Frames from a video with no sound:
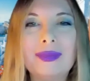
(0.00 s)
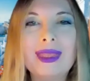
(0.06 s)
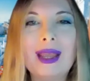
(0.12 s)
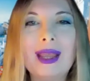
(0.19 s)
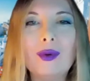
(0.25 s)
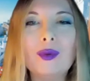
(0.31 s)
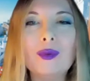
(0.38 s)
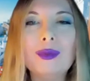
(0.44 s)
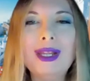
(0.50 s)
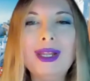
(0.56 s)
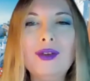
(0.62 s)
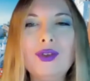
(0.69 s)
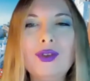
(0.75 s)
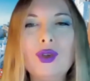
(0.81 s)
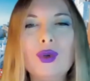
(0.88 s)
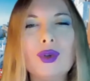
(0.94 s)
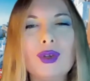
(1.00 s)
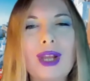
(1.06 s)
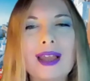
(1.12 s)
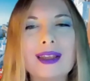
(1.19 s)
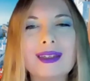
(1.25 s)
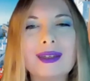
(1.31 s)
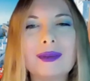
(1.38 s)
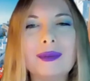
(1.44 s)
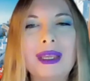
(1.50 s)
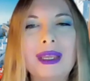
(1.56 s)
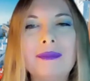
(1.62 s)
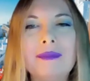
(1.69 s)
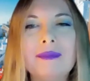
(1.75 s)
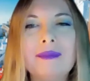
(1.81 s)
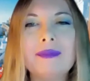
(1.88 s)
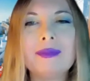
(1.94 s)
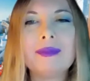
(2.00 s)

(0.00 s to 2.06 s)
Now, many of you could ask me,